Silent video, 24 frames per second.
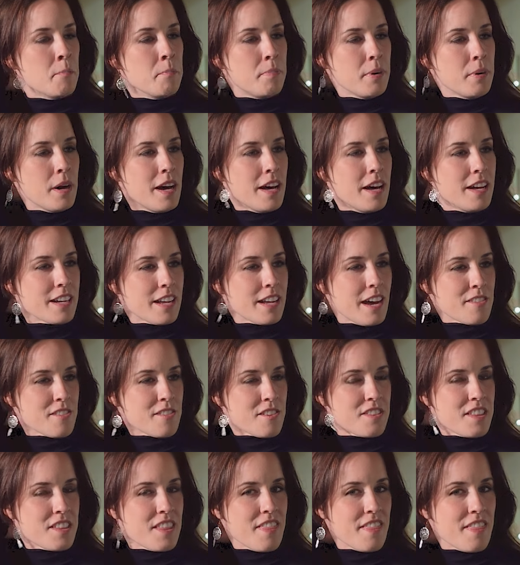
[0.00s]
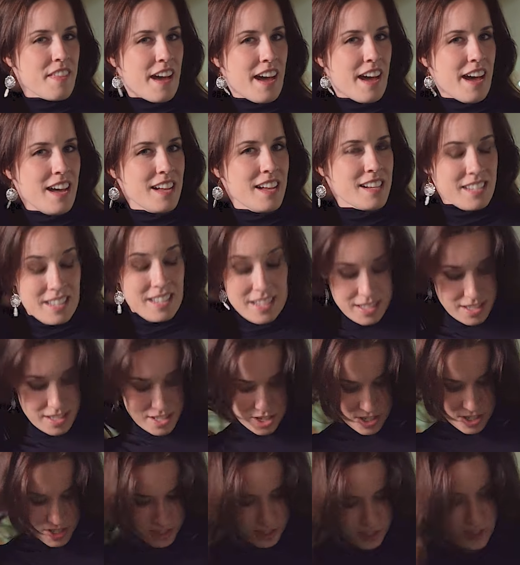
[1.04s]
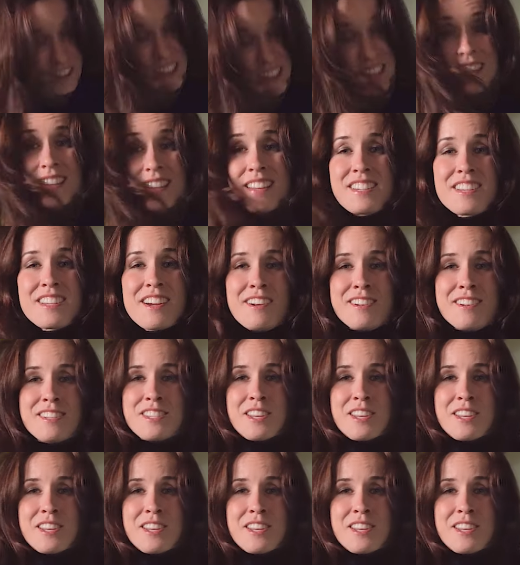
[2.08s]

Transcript: But other than that, it's just a great leotard.